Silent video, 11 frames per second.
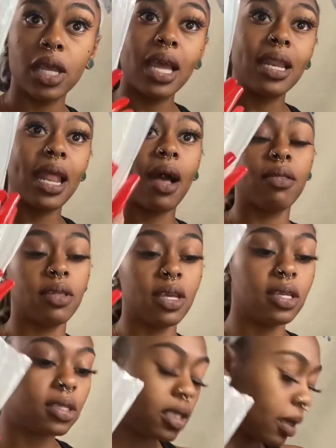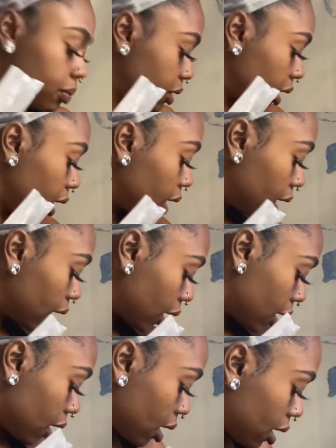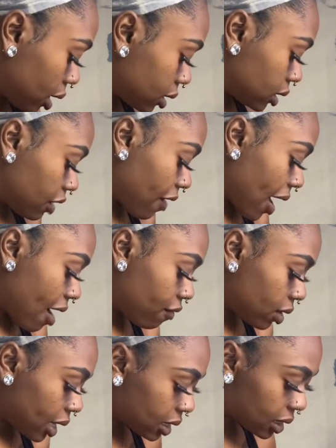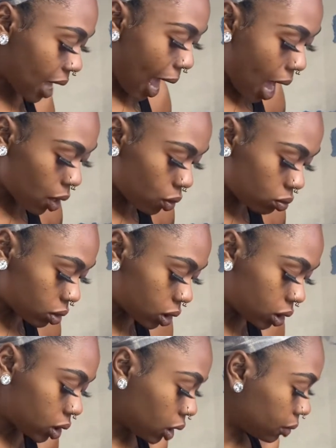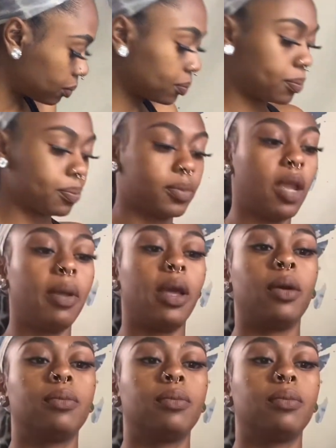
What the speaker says: Now, these tips here, let's see if I have one that's out. Here we go.